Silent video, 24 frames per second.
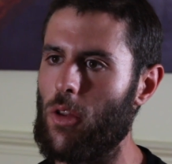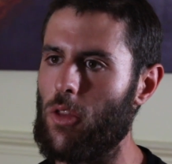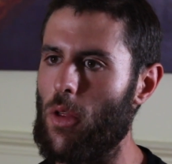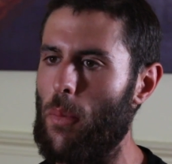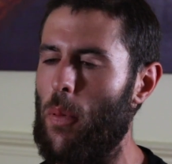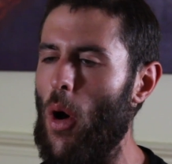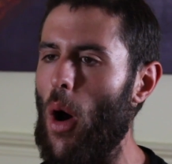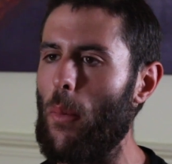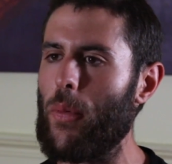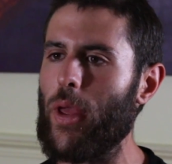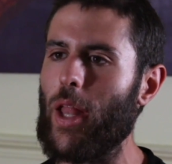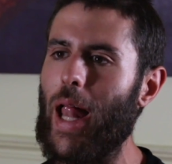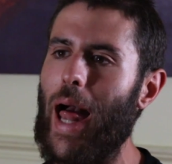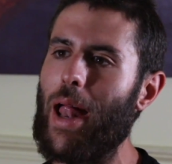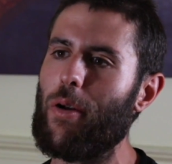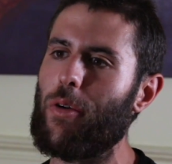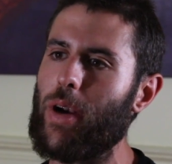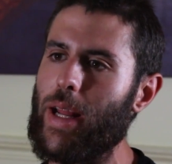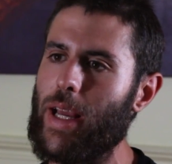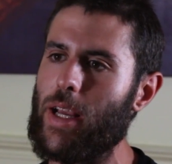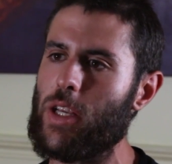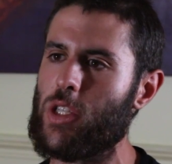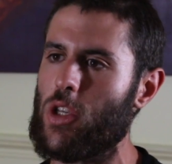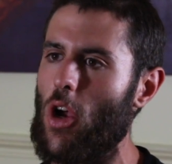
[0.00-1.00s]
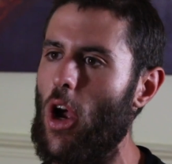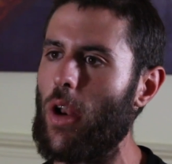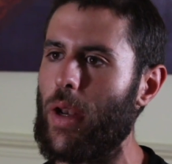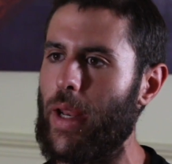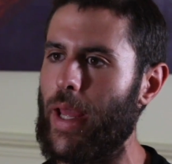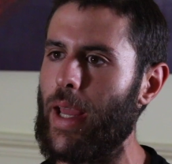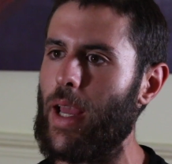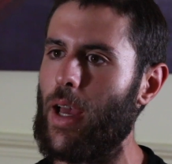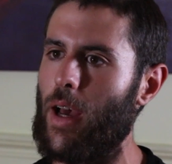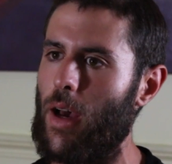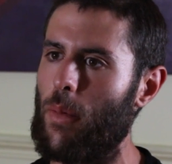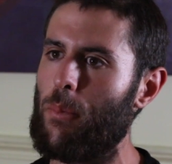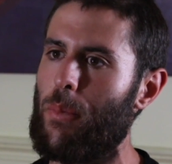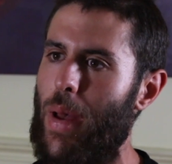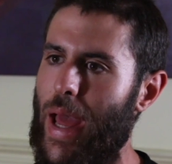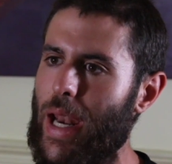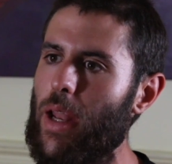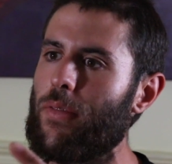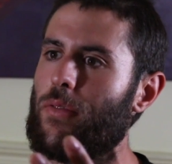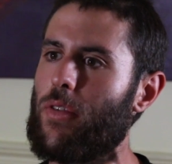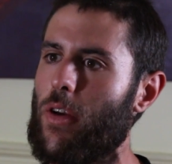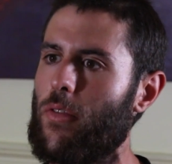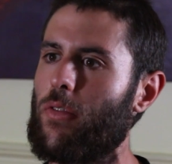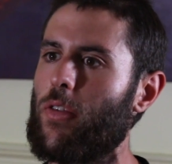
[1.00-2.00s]
The popularity is only a
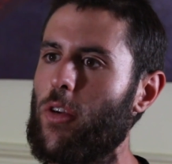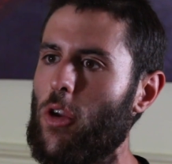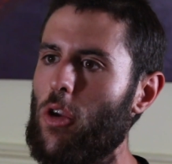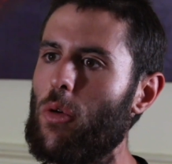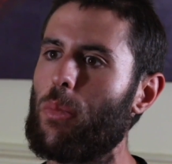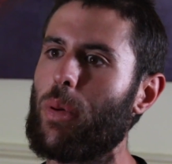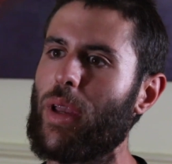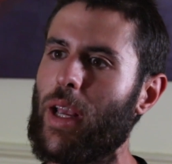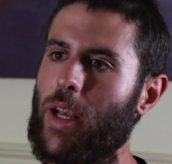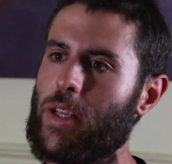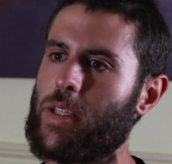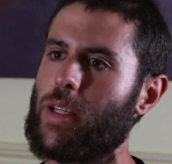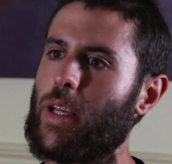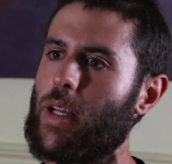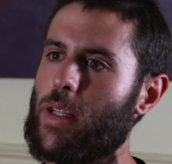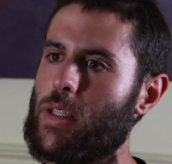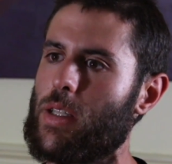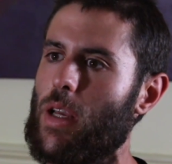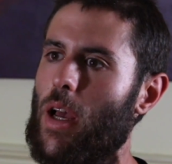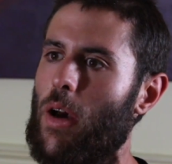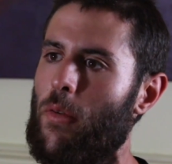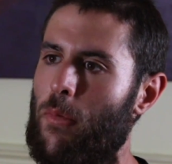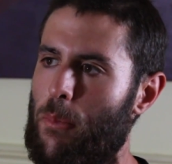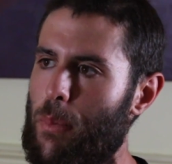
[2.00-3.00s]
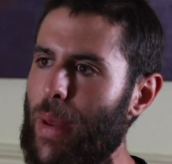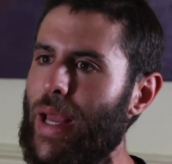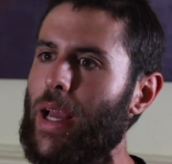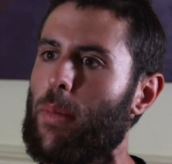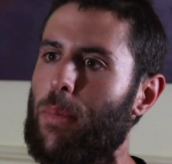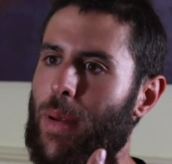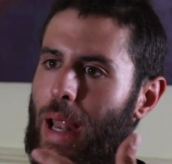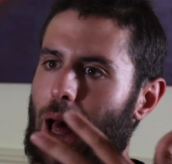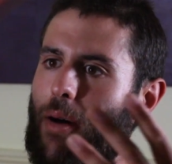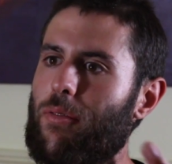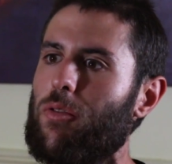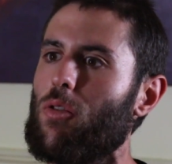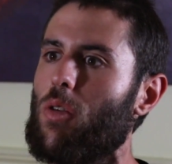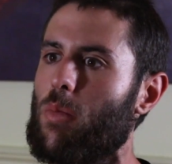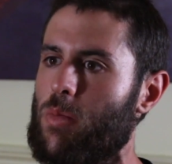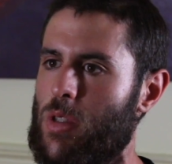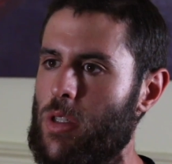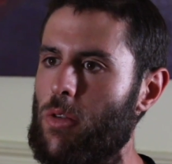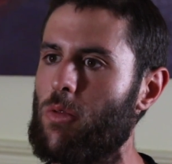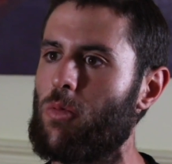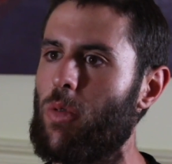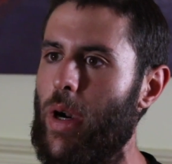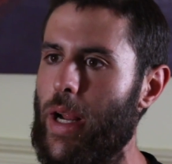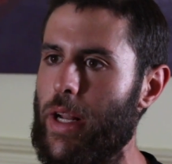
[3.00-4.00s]
benefit for you because it's a bigger platform
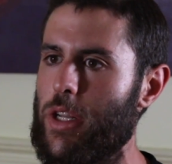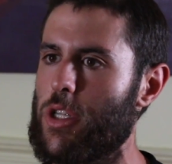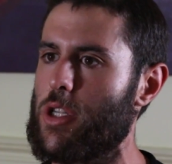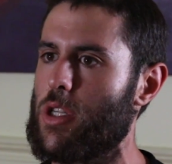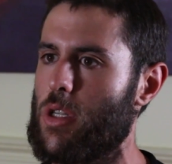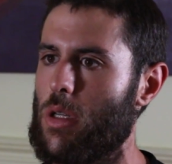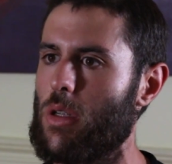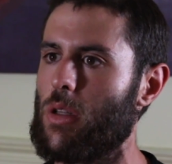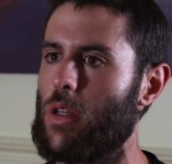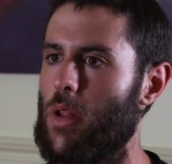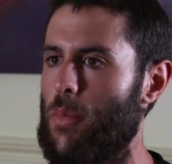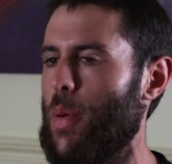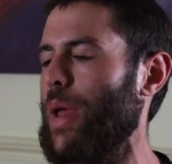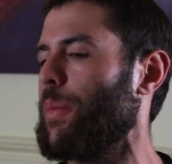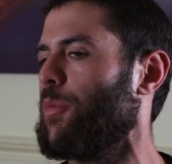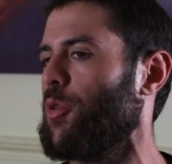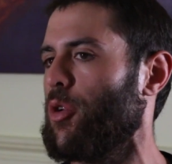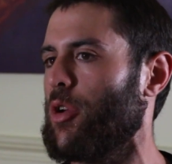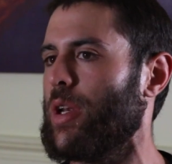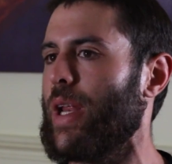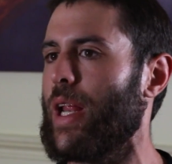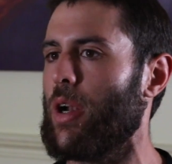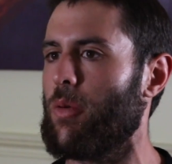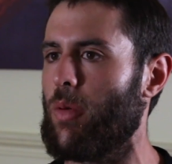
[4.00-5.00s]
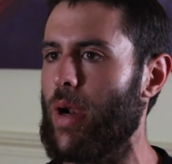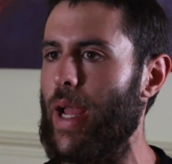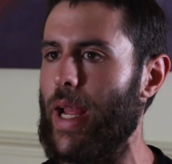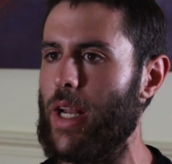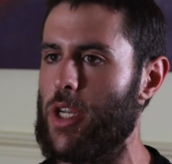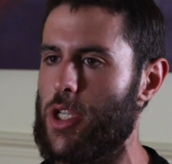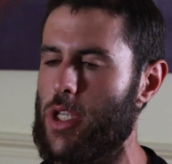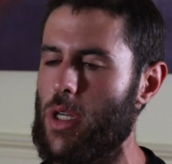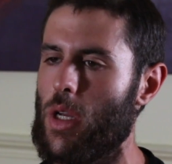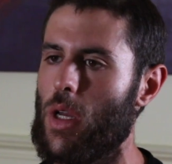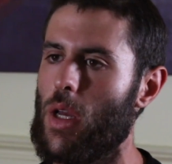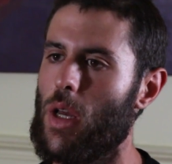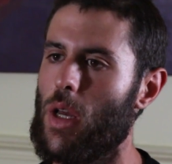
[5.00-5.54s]
to reach the people you need to reach.